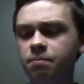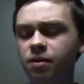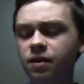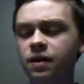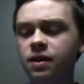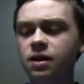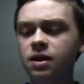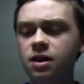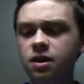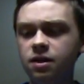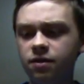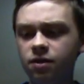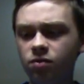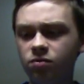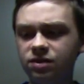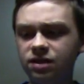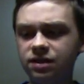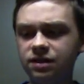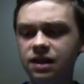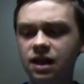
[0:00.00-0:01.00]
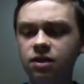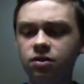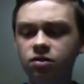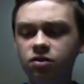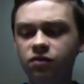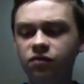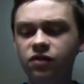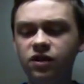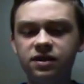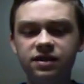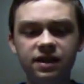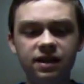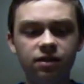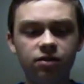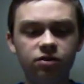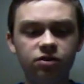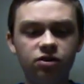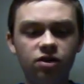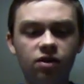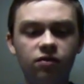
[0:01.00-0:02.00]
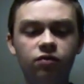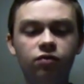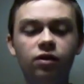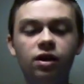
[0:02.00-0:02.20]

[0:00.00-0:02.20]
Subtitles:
but there was a Daniel Defense airsoft